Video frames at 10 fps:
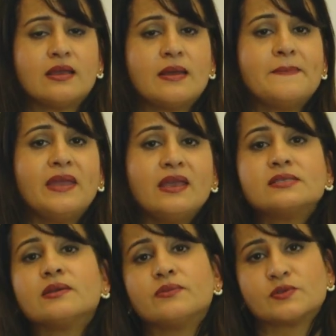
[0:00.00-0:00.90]

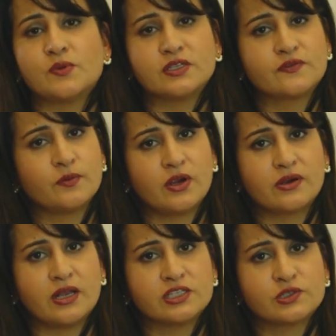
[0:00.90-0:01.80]
amazing response from our
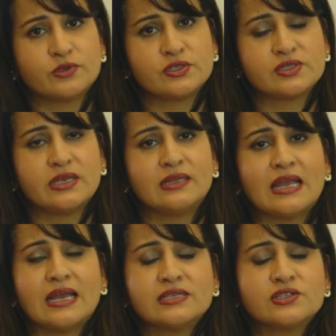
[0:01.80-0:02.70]
customers, and
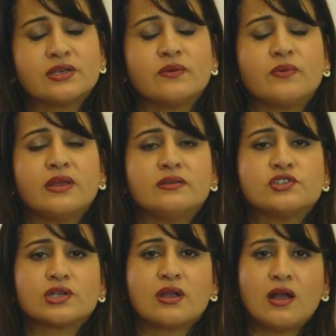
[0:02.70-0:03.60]
last year when
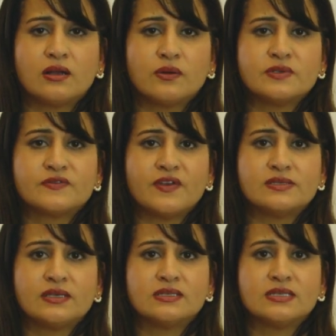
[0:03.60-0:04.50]
Chicago was
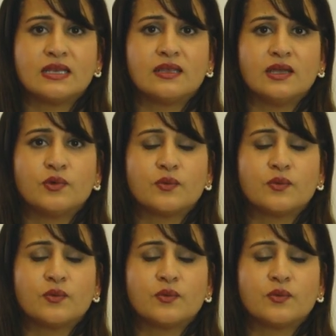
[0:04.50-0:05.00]
facing a deadline,